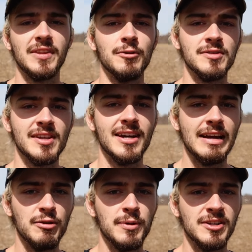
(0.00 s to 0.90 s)
It was
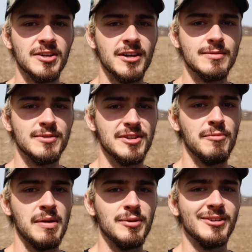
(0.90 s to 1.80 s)
every bit as awesome as I
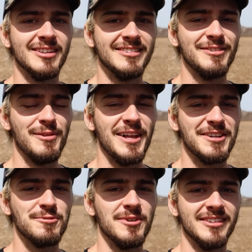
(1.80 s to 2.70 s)
remembered from the
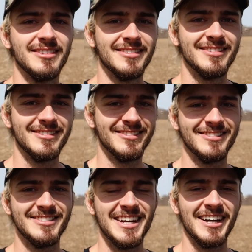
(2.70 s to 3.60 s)
last one.
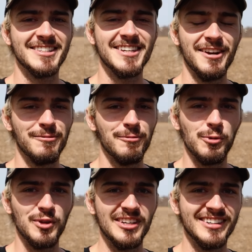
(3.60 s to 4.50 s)
10 out of 10,
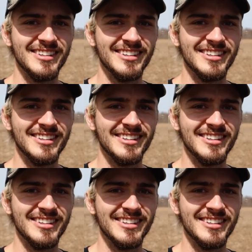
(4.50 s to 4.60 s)
worth it.